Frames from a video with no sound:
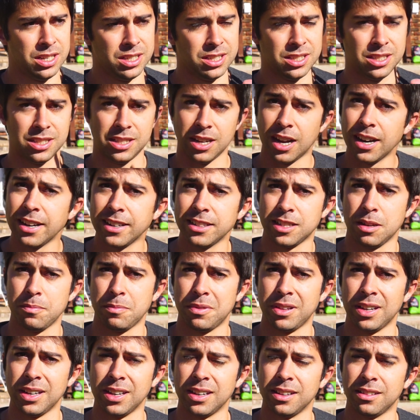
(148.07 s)
designing
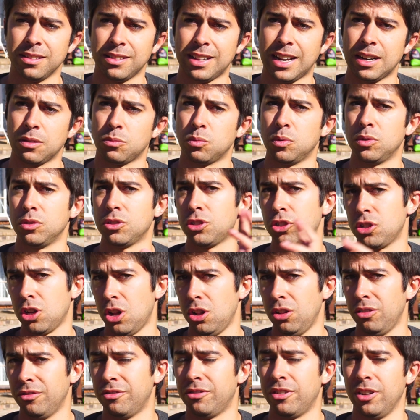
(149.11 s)
something that will
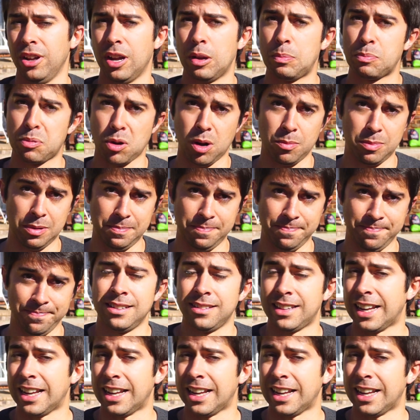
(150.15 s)
solve a problem.